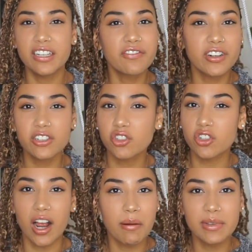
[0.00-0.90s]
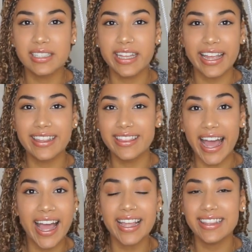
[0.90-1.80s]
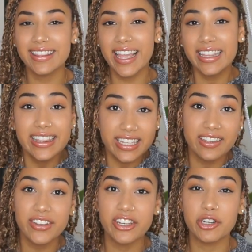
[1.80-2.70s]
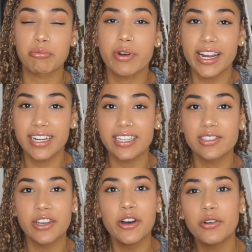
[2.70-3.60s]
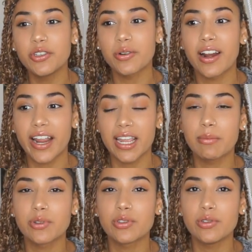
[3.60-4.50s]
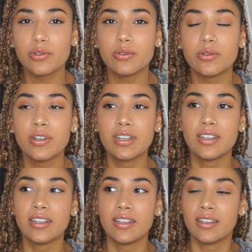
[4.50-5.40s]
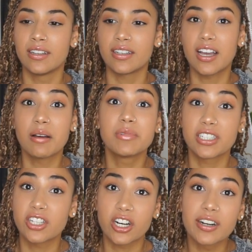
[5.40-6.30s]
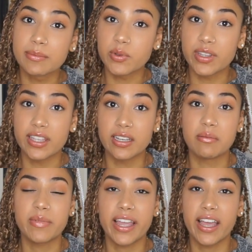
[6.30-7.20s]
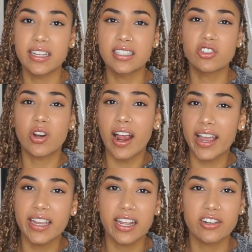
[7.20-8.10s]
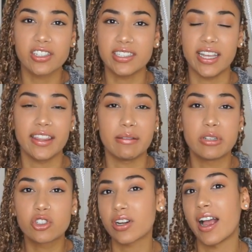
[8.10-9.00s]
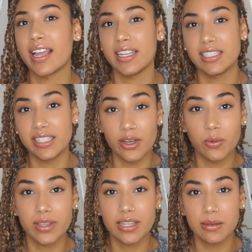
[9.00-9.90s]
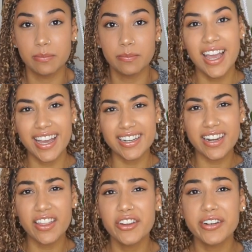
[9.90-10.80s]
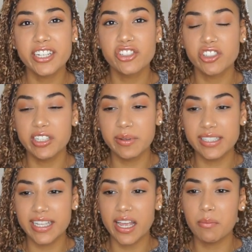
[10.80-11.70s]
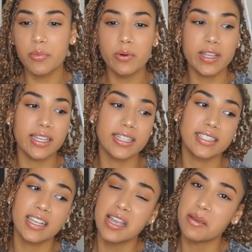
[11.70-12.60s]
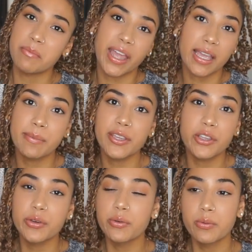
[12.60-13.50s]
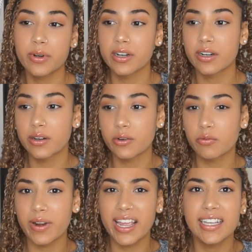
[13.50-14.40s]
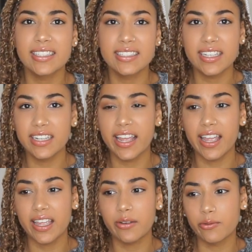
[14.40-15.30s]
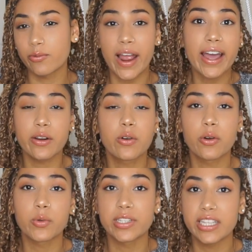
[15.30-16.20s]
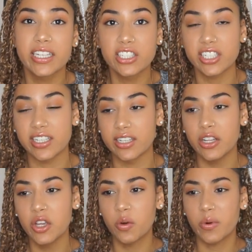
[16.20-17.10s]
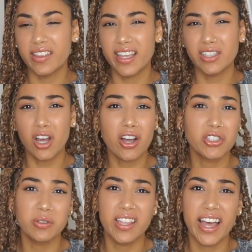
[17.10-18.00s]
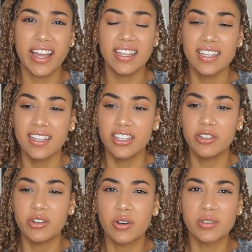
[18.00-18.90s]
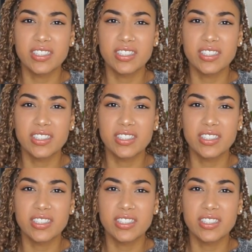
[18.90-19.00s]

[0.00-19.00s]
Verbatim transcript: Different traumas like that, they live in your brain until you are able to come to terms with them and try and understand them and try and deal with them. Another extreme example is maybe you were raised in a radical religion where they taught you that, you know,